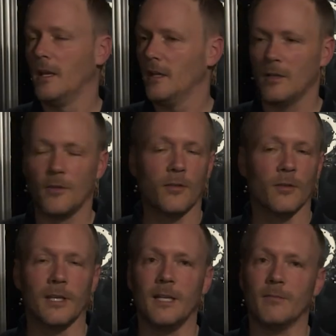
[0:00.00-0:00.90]
Nothing on the
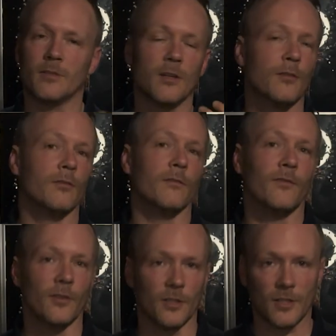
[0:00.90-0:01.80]
lips, nothing on the
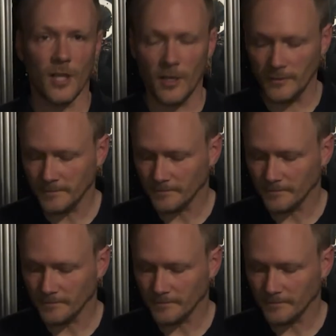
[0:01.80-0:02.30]
front of the tongue.